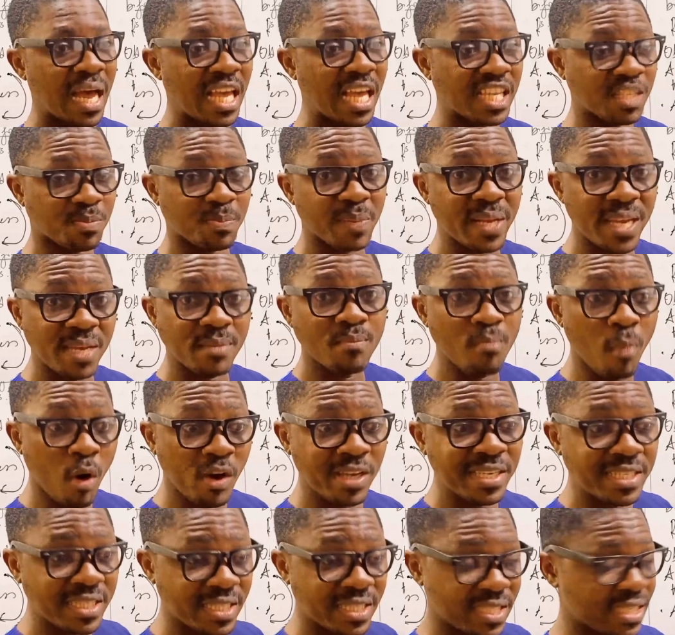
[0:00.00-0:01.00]
explain more
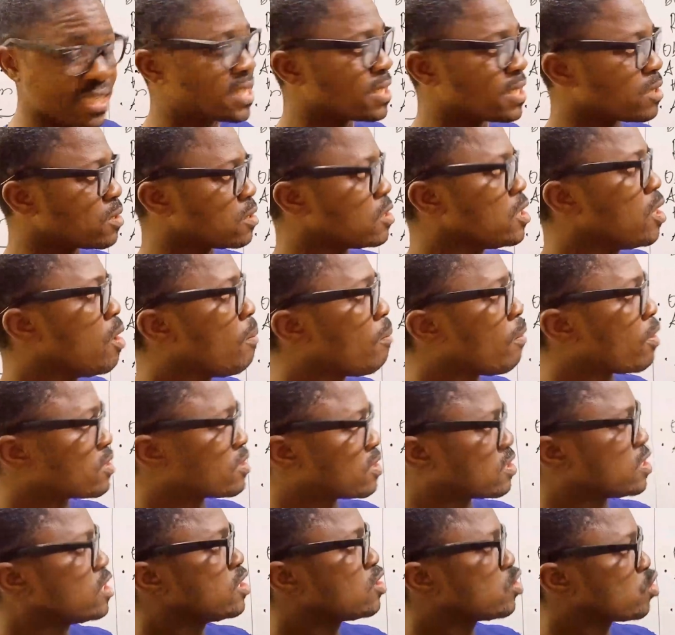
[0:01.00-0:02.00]
in detail, but
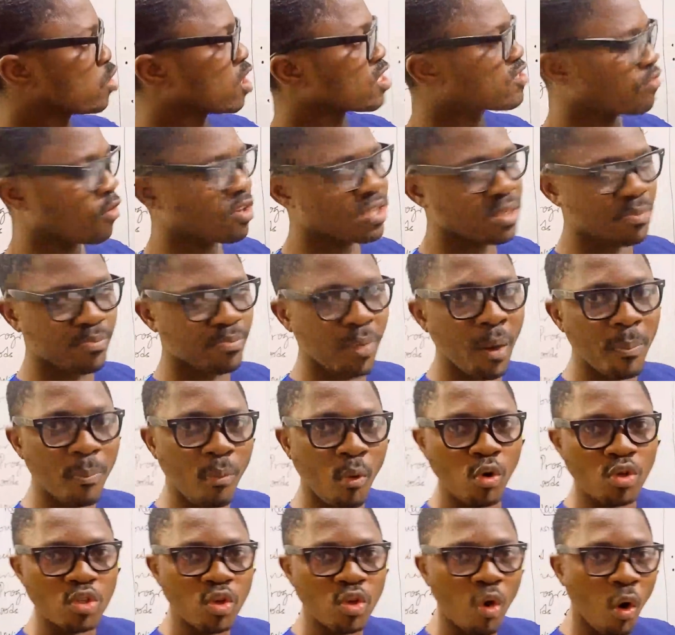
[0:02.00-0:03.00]
just for the
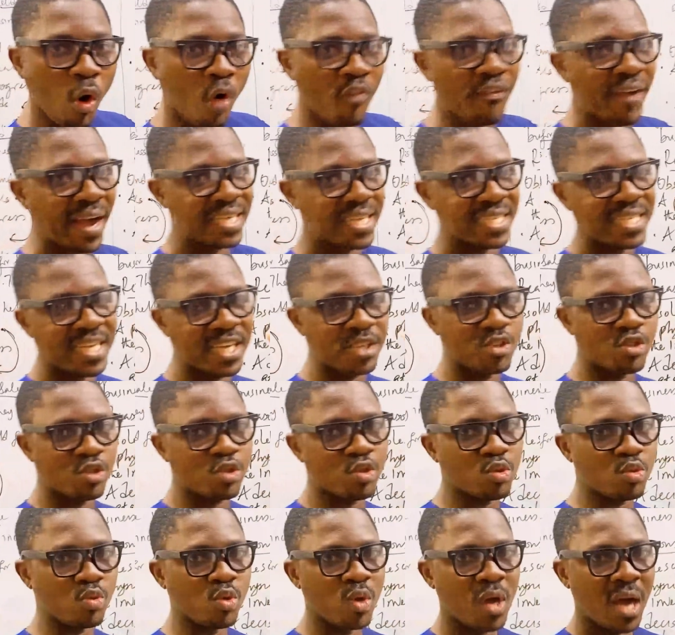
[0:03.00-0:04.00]
purpose of
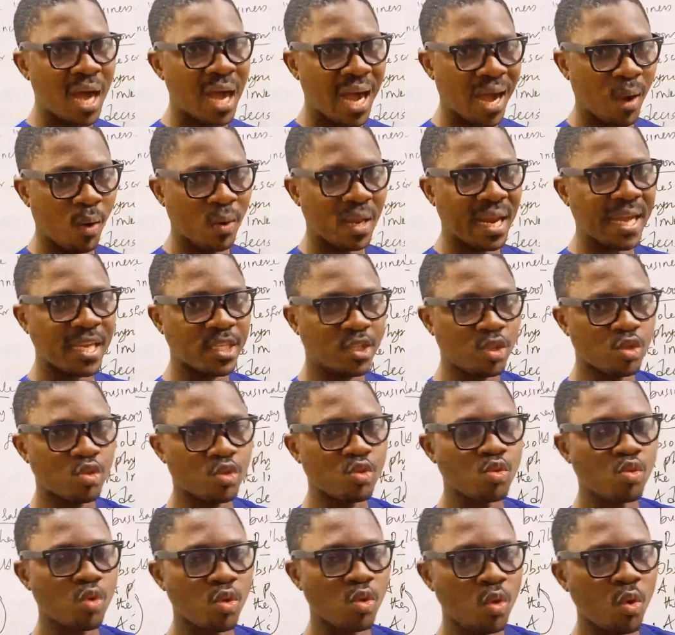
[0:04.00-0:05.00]
IAS 2, I would like
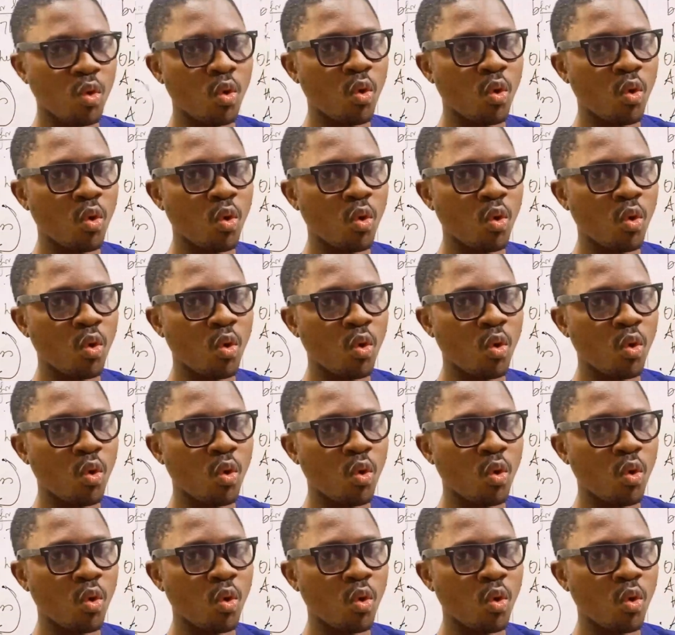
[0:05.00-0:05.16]
to